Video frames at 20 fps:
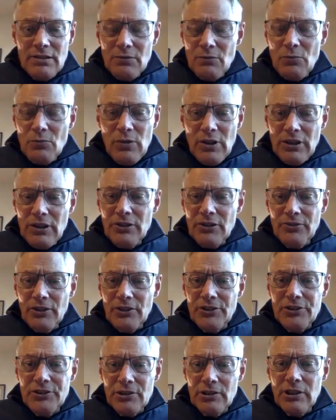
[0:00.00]
a wonderful
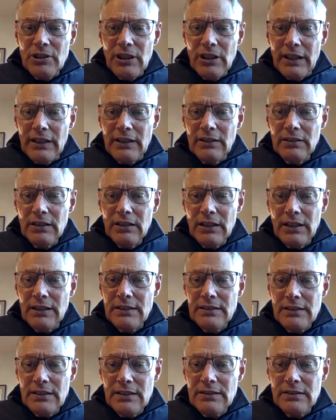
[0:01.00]
story, and
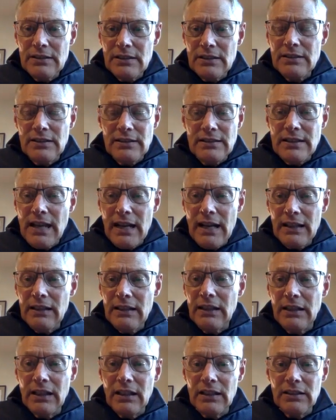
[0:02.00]
it's
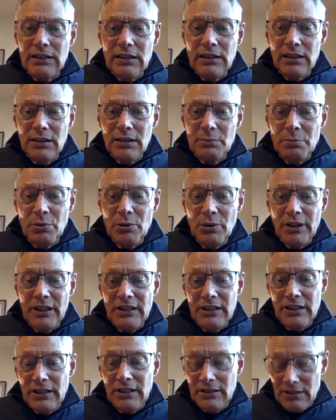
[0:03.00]
exactly on the point
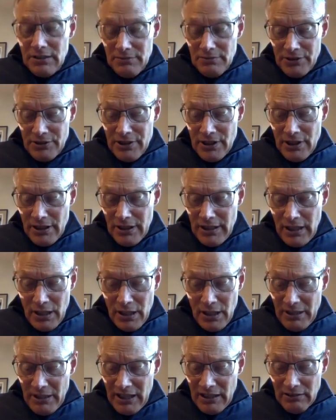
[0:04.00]
that we're talking
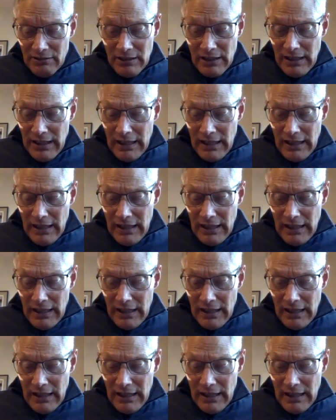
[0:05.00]
about.